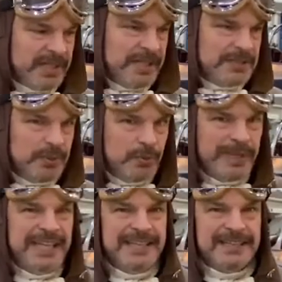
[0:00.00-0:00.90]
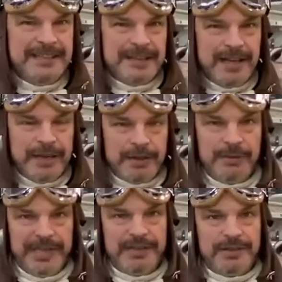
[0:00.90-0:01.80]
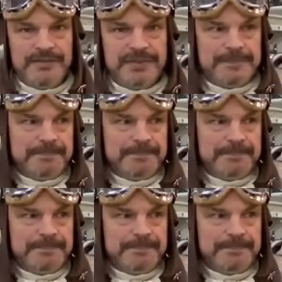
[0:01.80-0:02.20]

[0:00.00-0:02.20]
So we needed our own aircrafts.